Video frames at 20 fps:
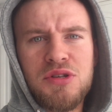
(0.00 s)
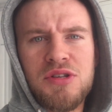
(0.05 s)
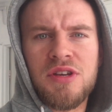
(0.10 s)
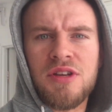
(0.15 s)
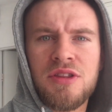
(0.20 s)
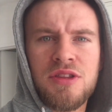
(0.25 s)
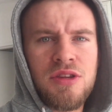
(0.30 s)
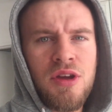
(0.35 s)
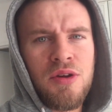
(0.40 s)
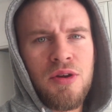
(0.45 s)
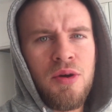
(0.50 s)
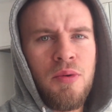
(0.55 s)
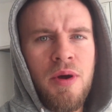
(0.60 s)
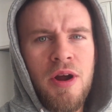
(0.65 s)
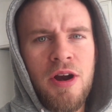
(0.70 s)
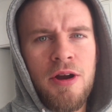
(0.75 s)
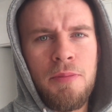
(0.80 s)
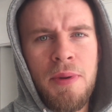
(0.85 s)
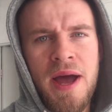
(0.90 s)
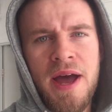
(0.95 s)
because I don't know
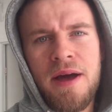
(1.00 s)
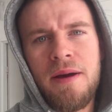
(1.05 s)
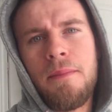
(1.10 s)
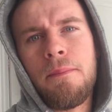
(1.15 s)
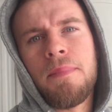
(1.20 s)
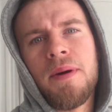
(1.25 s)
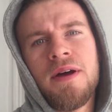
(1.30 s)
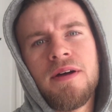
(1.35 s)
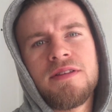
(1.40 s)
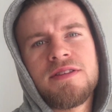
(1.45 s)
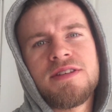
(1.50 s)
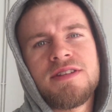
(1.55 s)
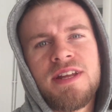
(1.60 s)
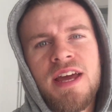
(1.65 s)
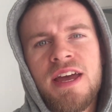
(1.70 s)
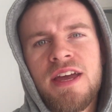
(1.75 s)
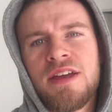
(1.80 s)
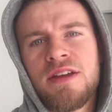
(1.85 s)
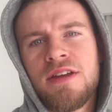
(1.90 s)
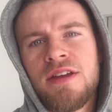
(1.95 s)
where I'm at. But
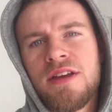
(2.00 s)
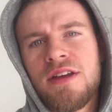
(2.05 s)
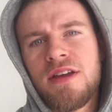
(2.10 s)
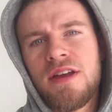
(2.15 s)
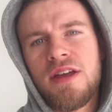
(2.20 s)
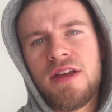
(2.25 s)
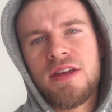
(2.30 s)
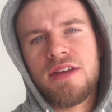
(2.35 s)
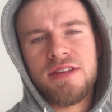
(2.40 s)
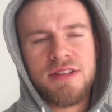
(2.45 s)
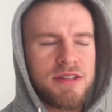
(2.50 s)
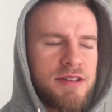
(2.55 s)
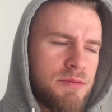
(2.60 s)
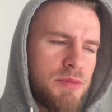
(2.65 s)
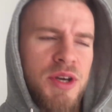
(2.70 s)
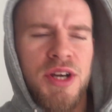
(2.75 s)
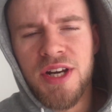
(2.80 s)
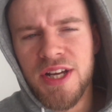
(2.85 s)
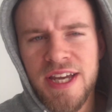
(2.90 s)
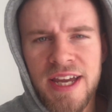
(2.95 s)
today
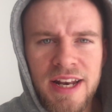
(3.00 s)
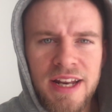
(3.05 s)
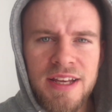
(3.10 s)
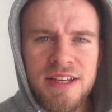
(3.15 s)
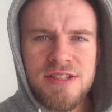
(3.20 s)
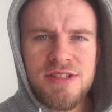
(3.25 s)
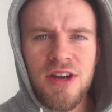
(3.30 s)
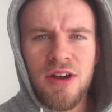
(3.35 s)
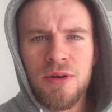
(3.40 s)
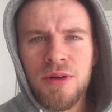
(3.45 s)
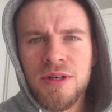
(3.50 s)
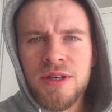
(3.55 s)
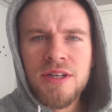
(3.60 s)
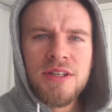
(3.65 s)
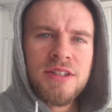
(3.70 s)
we're gonna kill it. So